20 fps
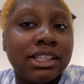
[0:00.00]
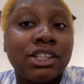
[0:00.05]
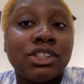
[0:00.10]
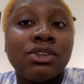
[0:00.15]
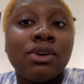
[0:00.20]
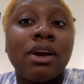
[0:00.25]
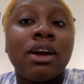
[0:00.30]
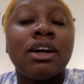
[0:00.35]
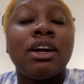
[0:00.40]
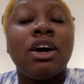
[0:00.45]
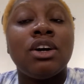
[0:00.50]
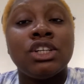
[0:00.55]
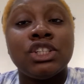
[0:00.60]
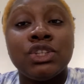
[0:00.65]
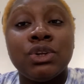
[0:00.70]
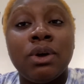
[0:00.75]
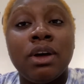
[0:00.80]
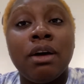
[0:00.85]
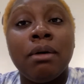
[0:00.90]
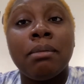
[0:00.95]
and so I could
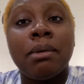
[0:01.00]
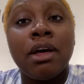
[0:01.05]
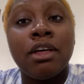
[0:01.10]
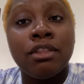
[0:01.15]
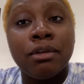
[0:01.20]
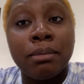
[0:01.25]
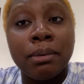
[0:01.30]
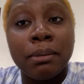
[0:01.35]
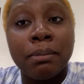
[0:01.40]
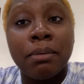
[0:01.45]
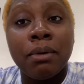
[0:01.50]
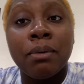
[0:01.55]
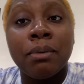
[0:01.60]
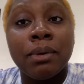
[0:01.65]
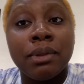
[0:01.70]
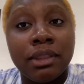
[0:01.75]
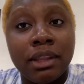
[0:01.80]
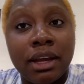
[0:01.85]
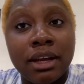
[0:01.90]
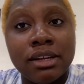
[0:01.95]
also help other people
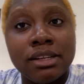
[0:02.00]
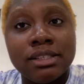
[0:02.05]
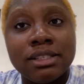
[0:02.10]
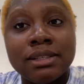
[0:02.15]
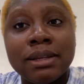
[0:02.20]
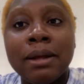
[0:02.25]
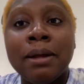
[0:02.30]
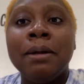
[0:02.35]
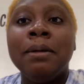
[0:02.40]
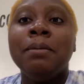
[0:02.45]
with theirs.